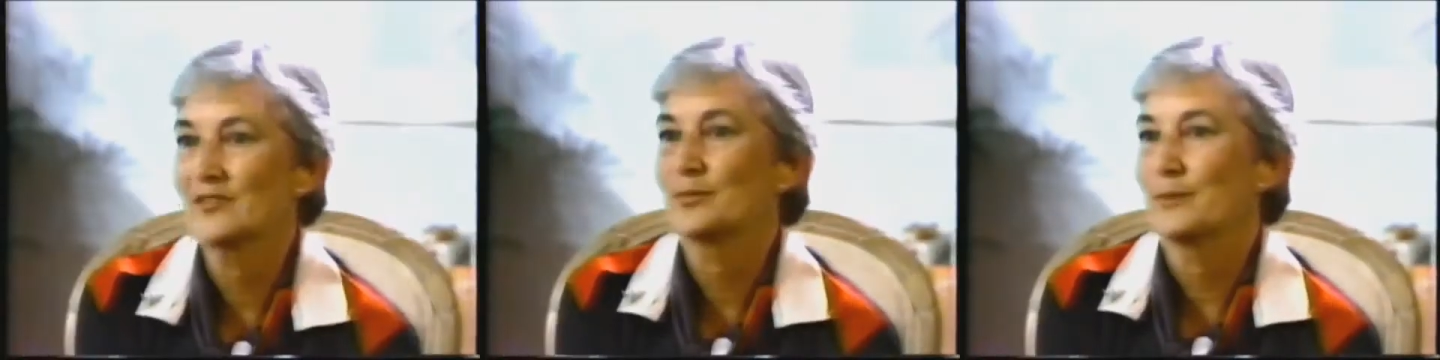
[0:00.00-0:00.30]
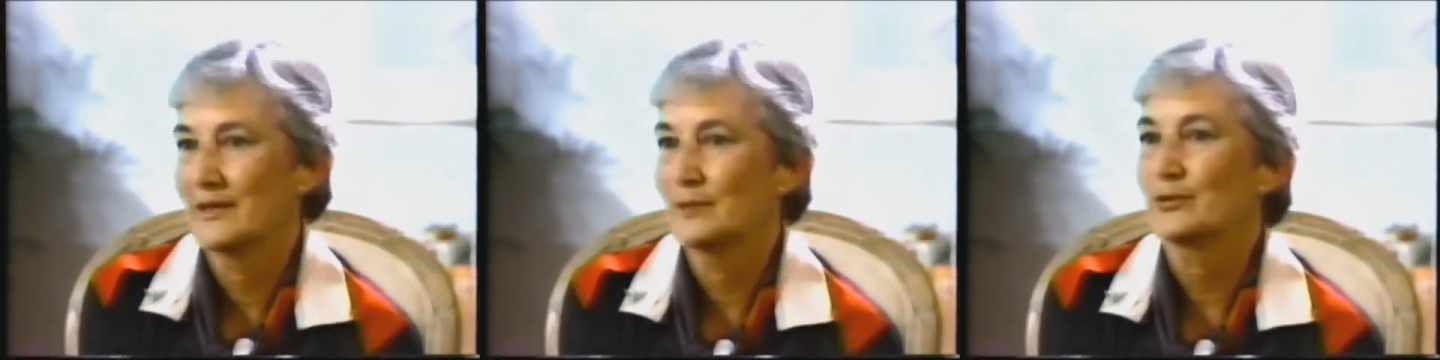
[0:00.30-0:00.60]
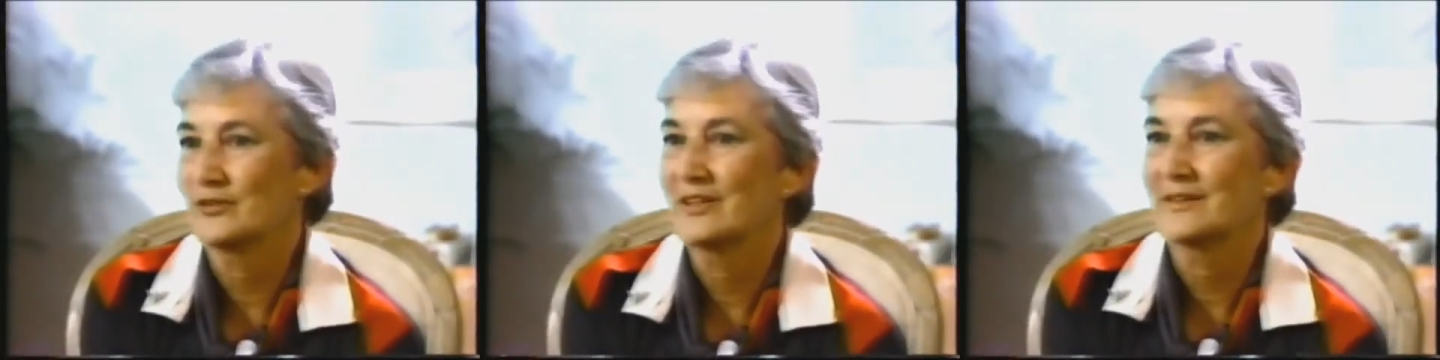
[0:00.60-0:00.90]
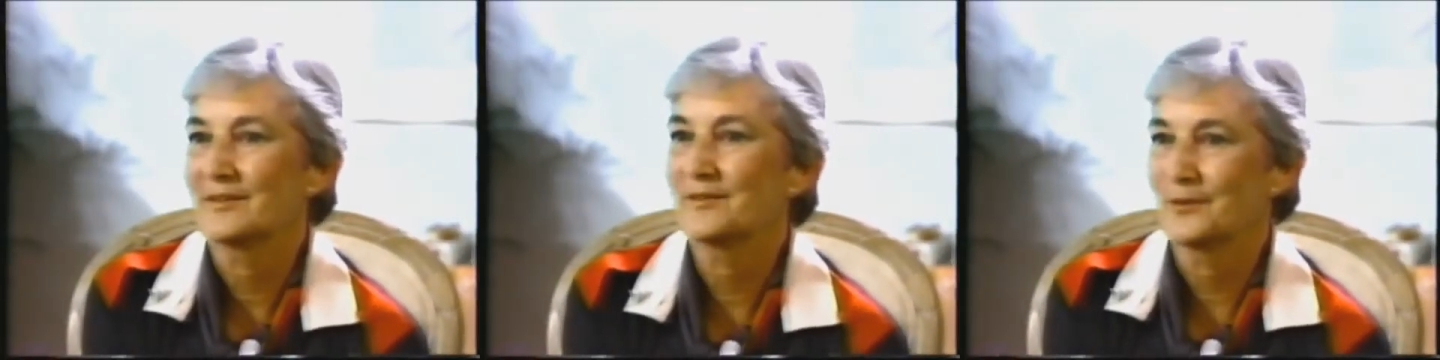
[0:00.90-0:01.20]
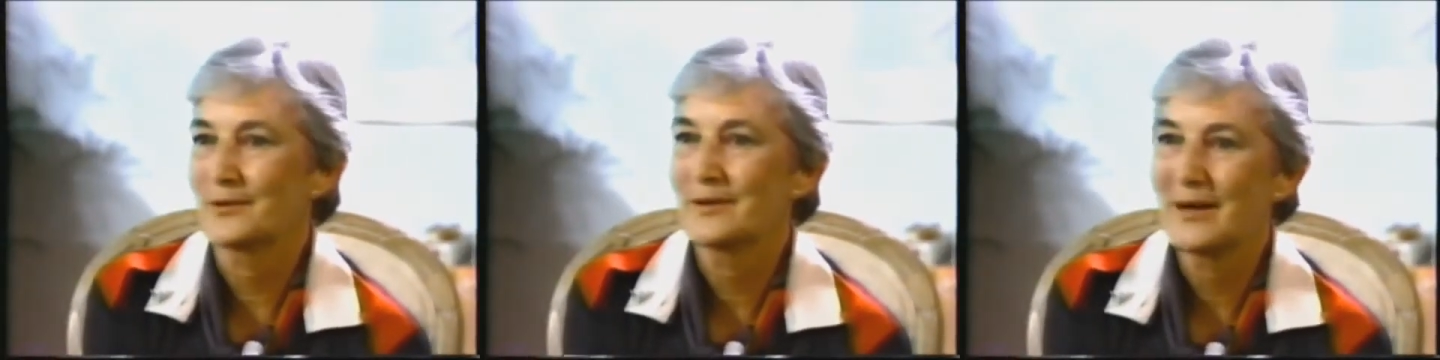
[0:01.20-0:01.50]
That's why it protects
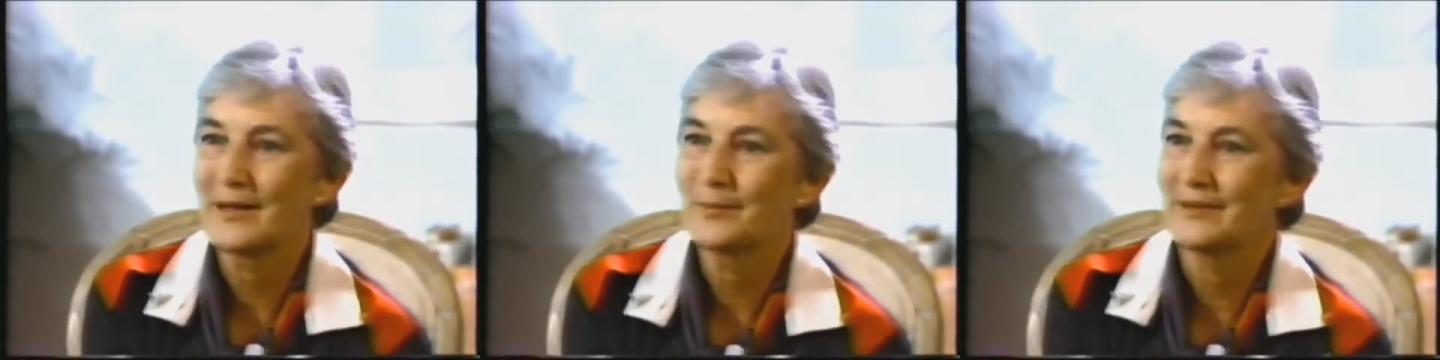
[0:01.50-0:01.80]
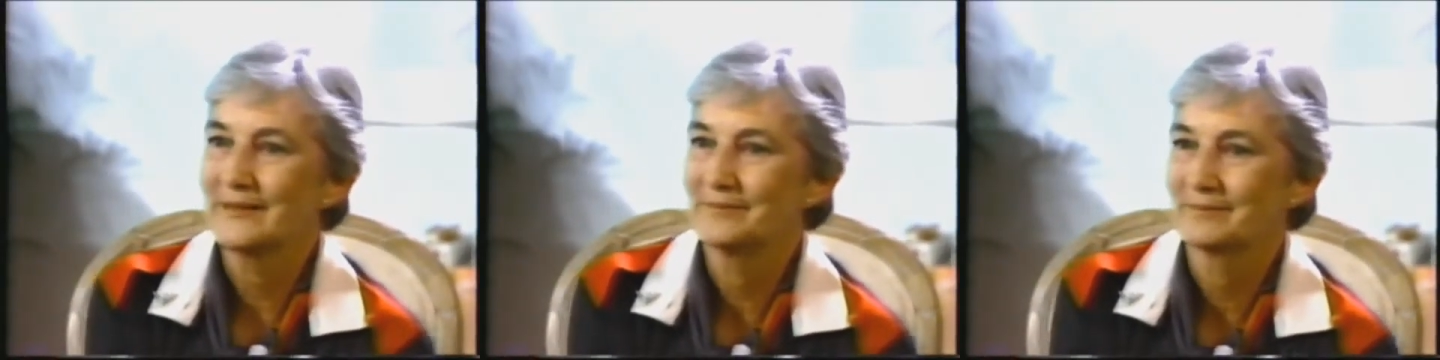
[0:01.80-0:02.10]
so reliably.